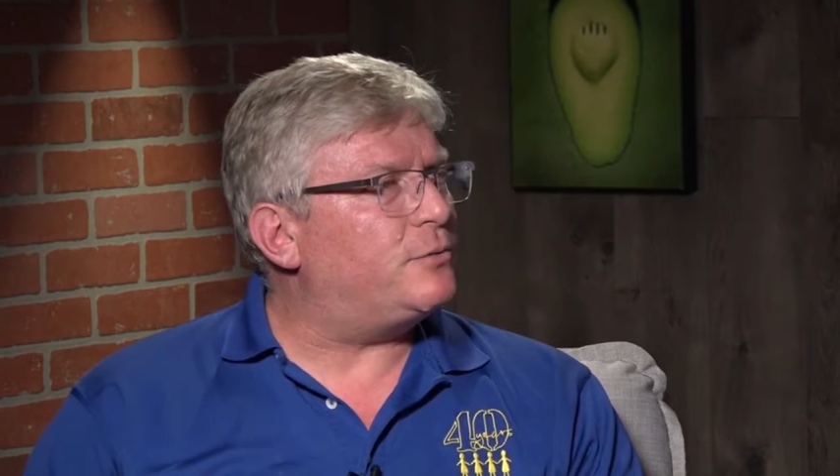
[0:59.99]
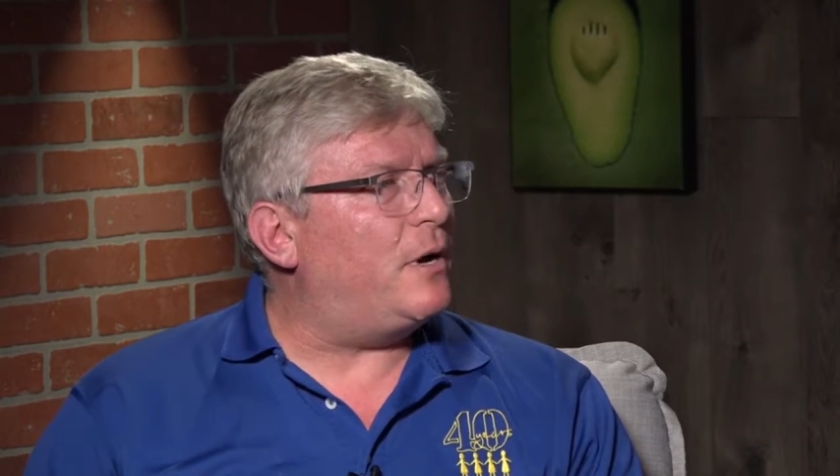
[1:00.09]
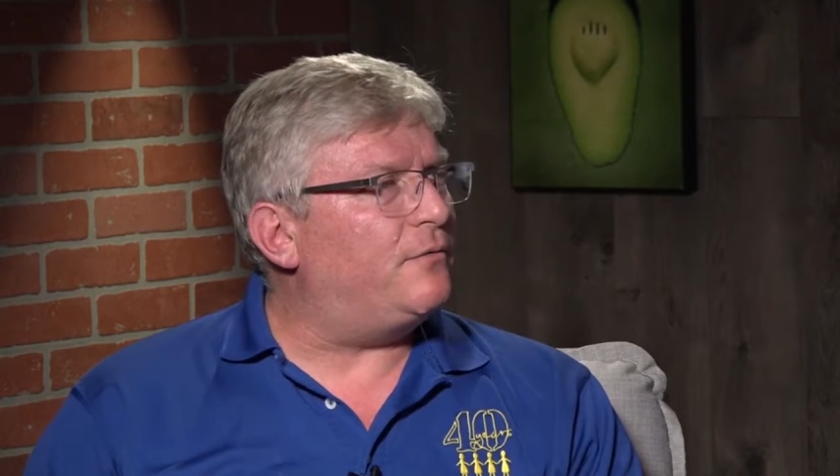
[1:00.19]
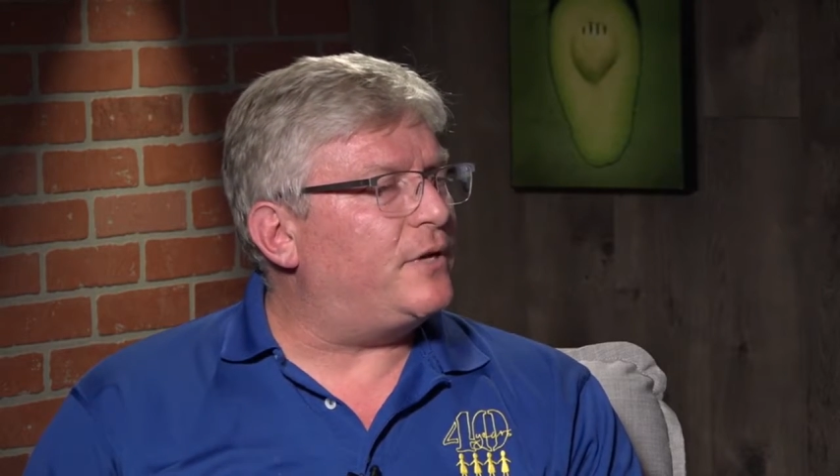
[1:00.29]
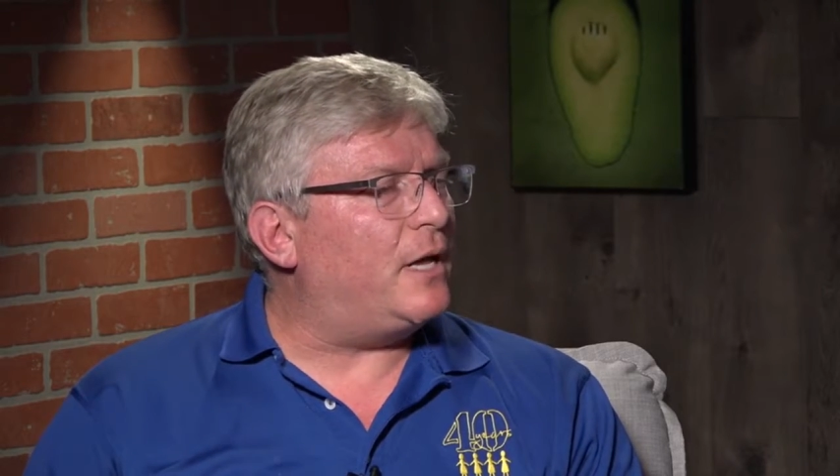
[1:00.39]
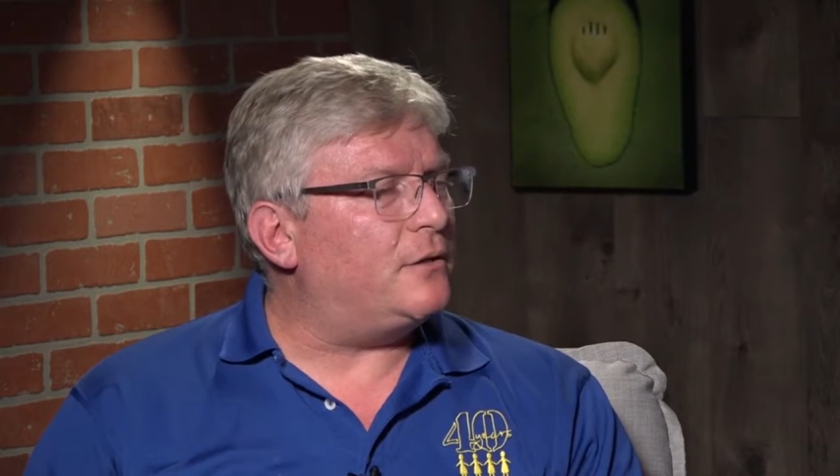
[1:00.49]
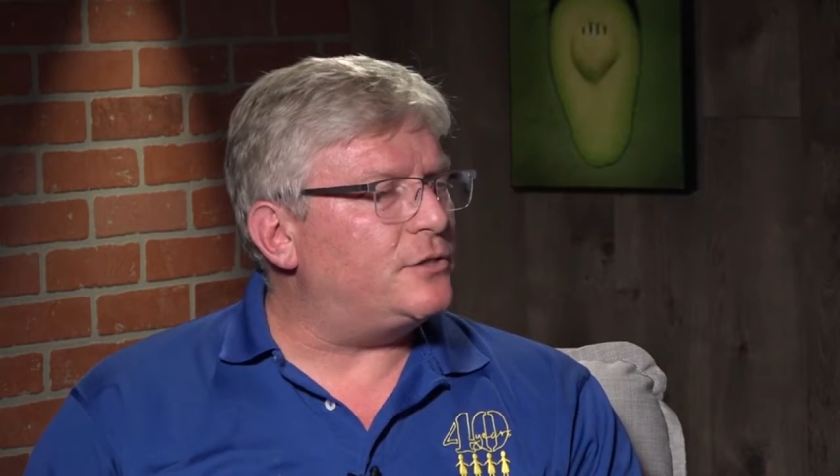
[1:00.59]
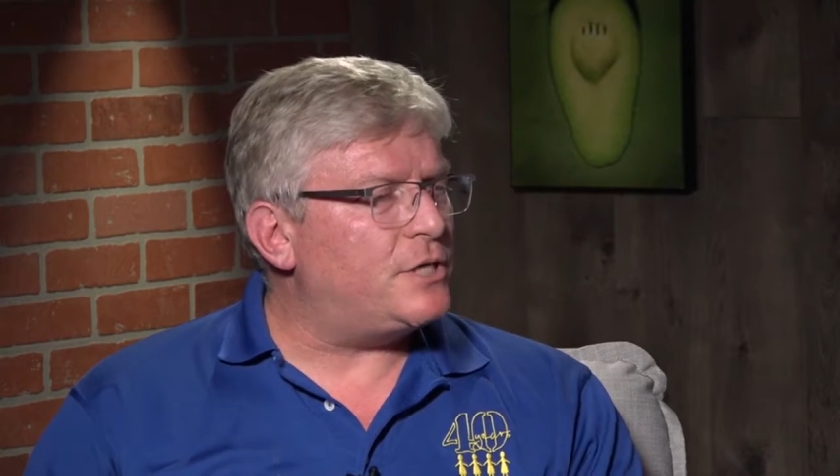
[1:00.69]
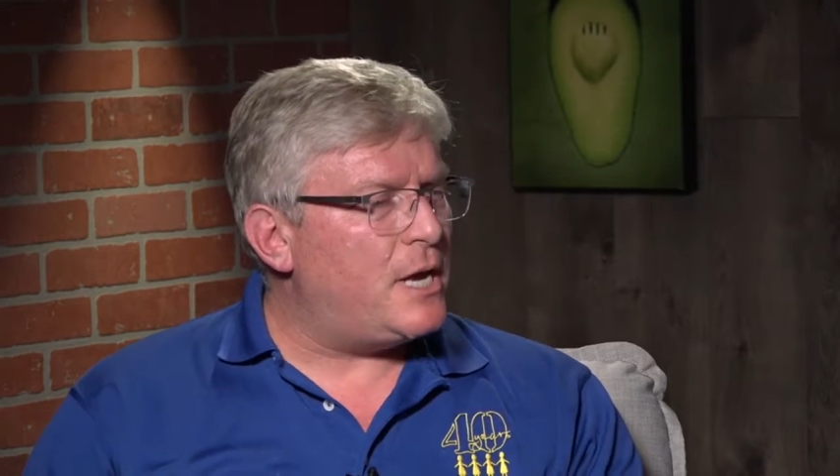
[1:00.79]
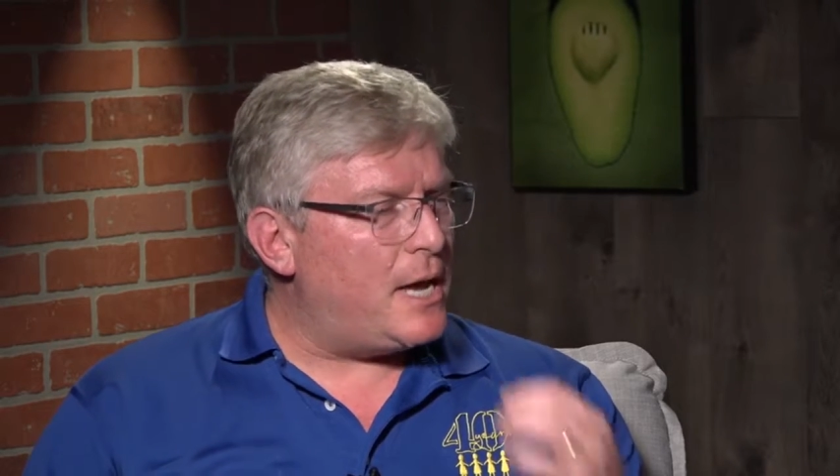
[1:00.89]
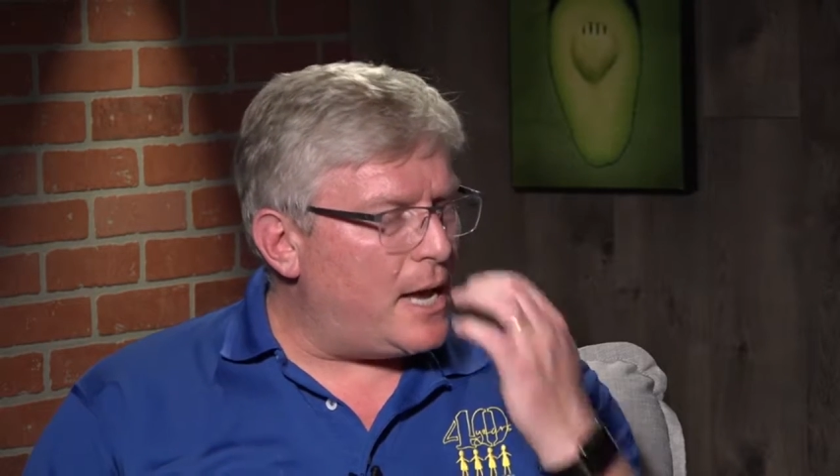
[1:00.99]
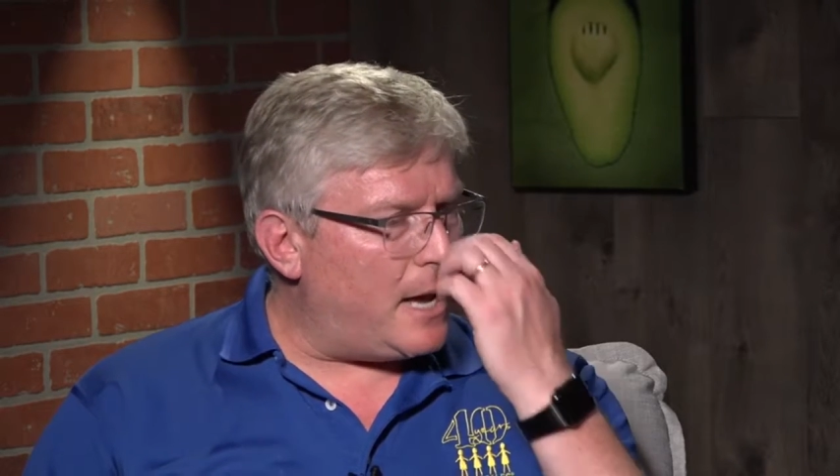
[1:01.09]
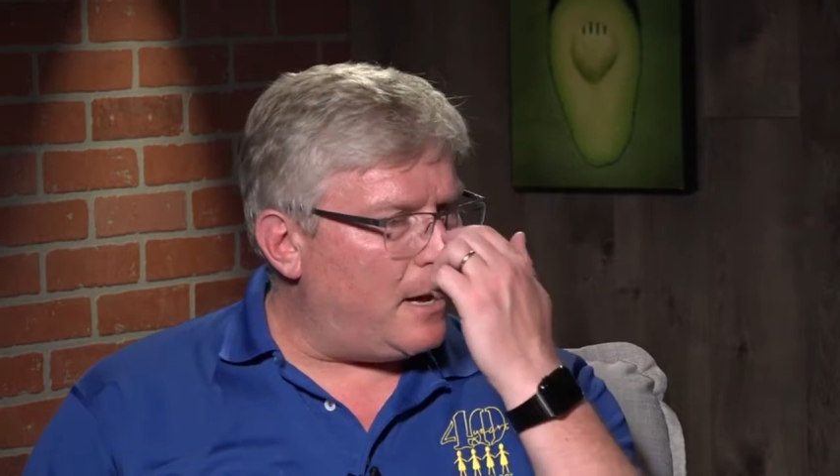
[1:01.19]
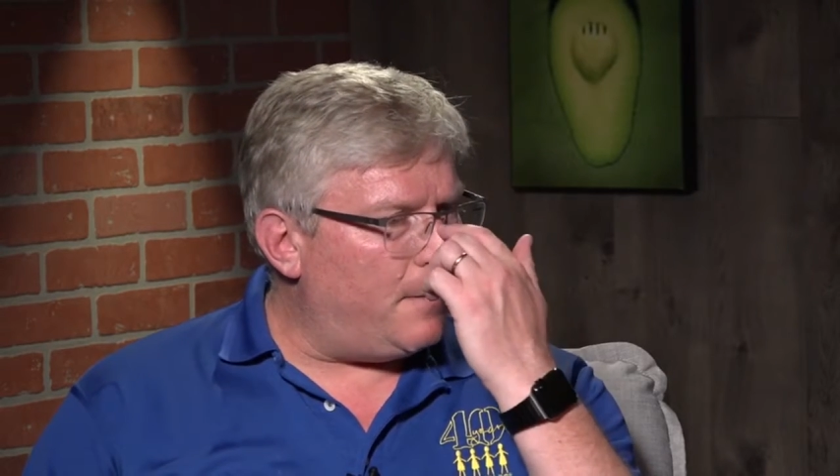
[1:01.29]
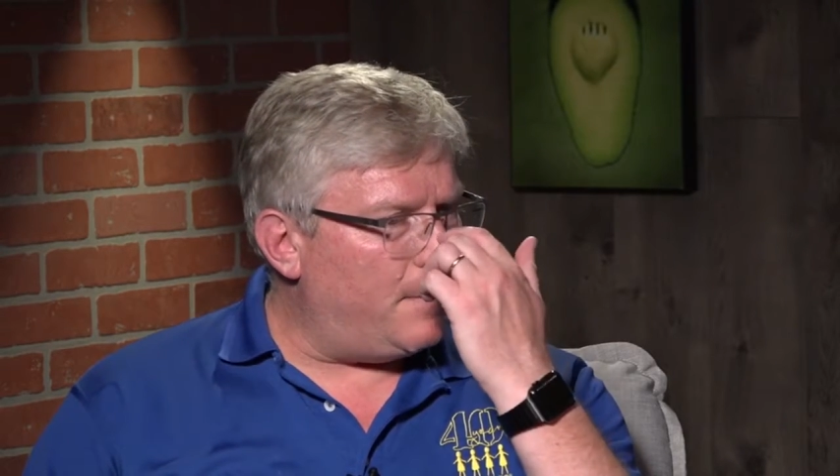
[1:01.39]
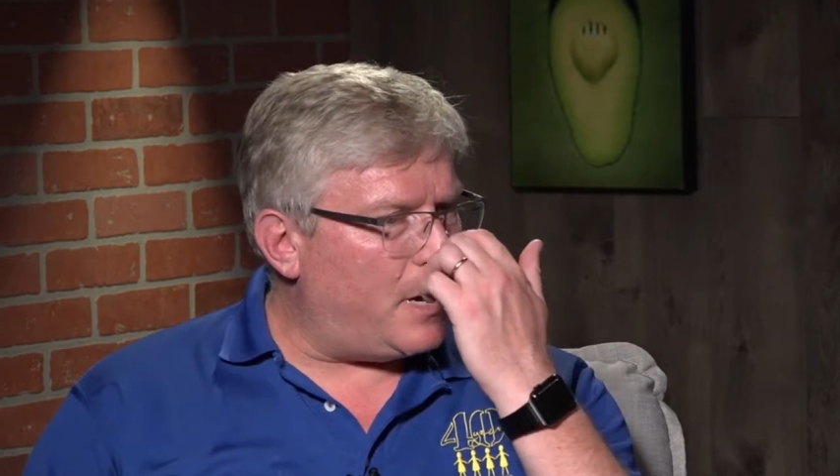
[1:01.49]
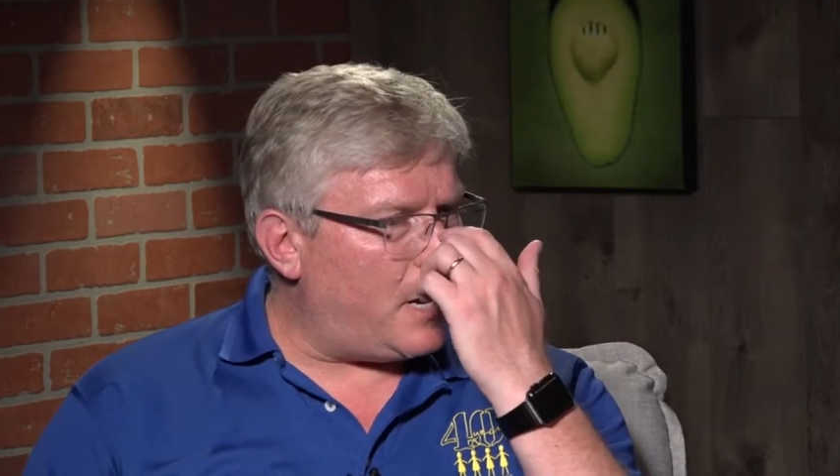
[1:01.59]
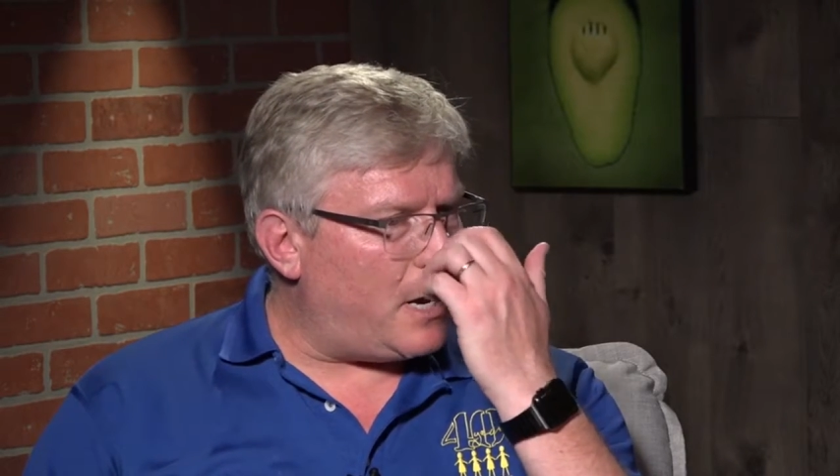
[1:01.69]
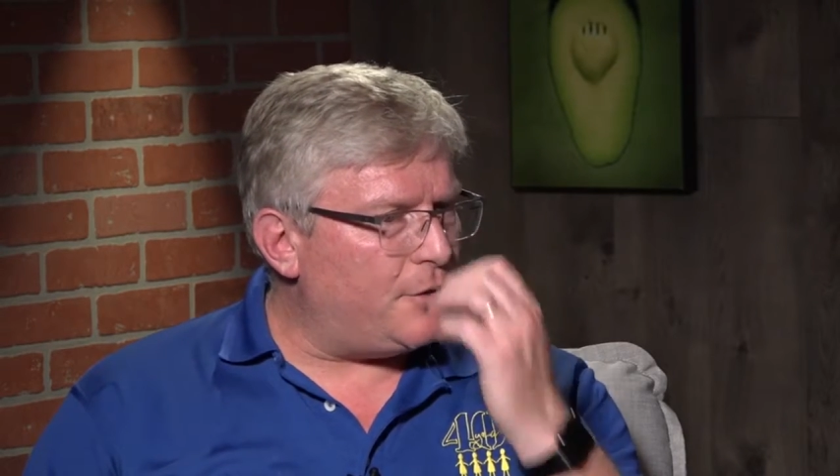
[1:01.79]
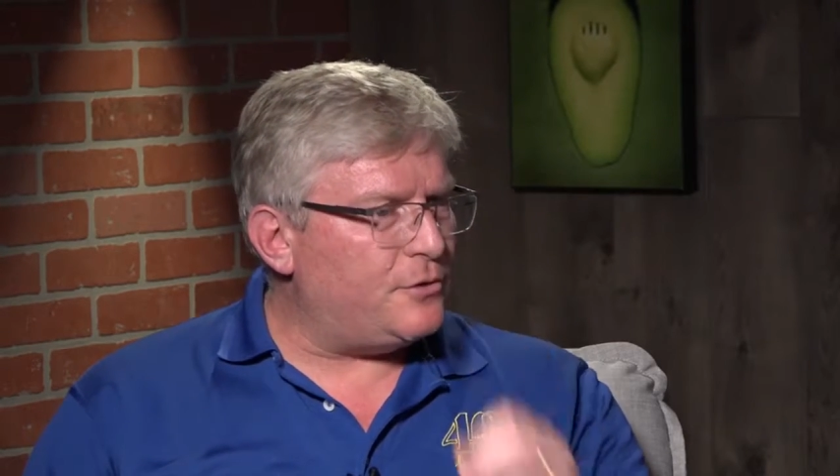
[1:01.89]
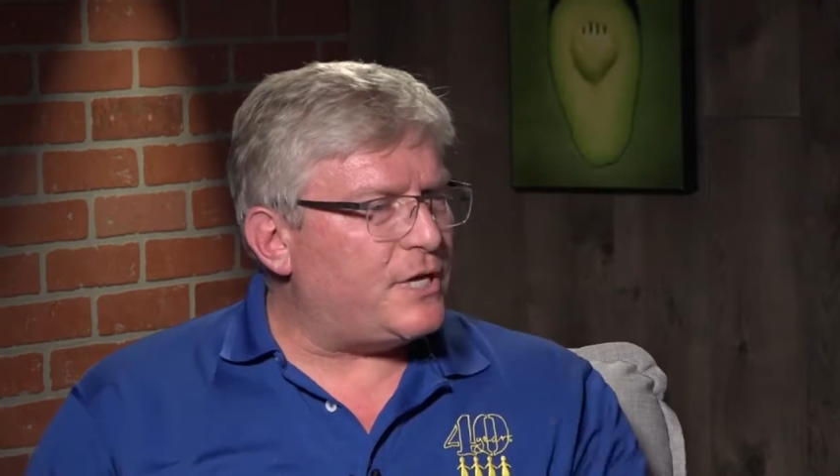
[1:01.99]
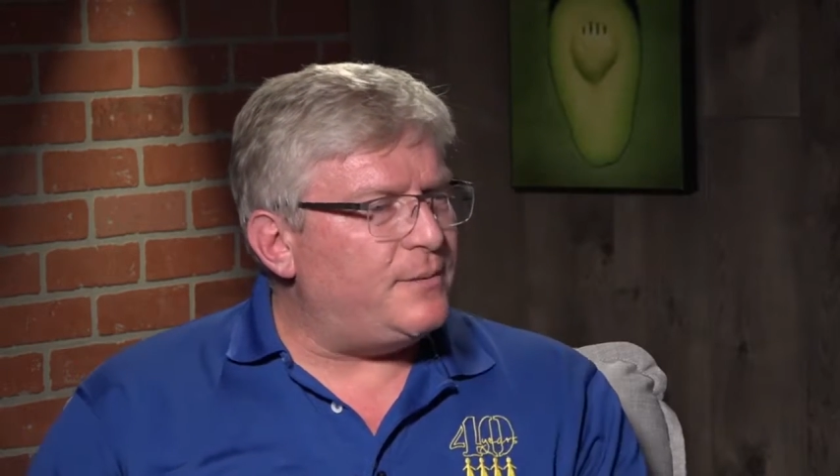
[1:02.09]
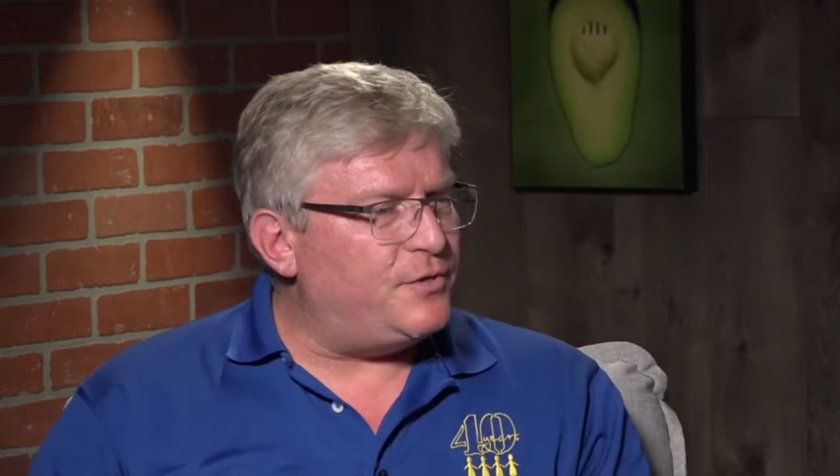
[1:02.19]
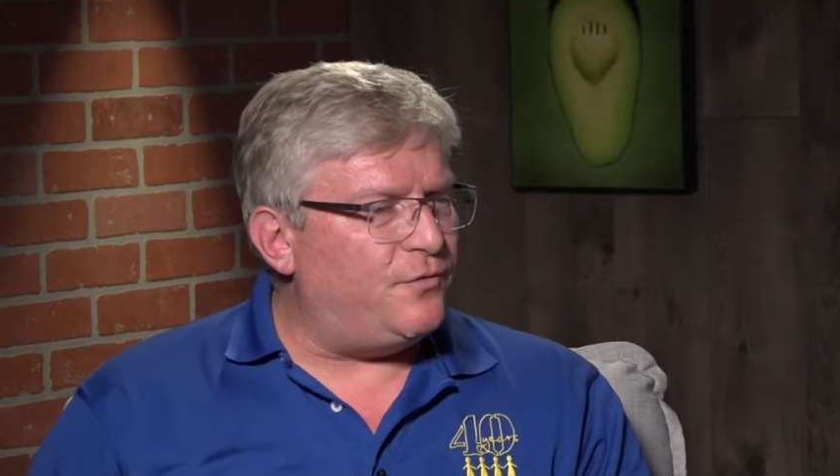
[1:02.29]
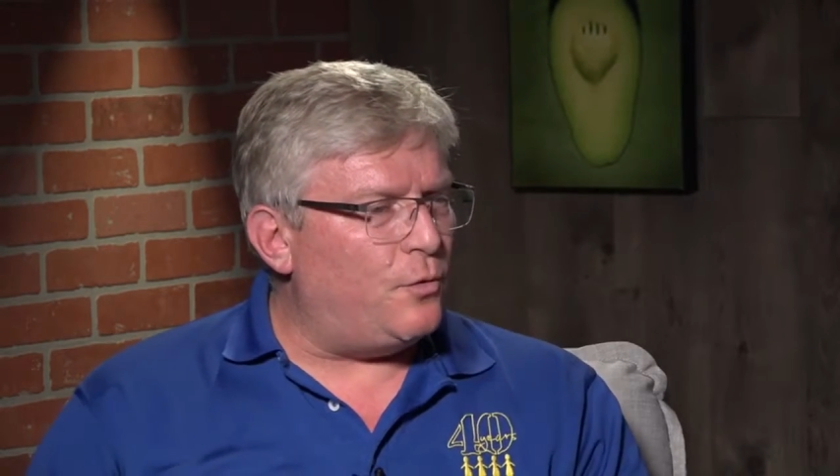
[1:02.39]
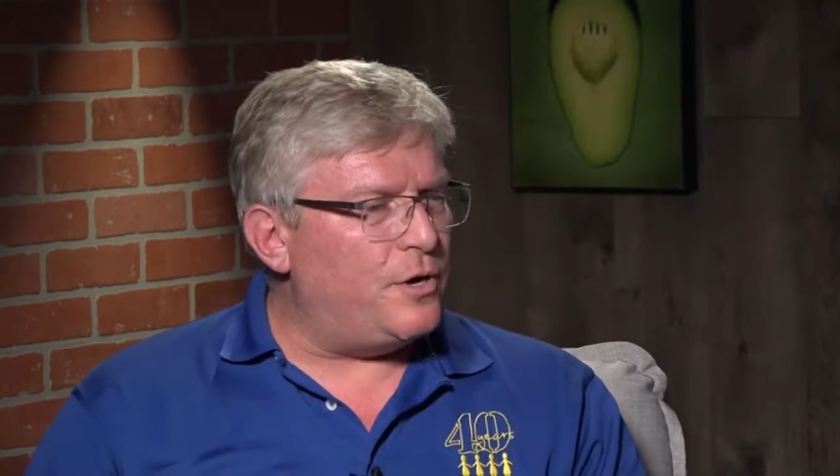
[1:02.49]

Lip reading: $12. Other types of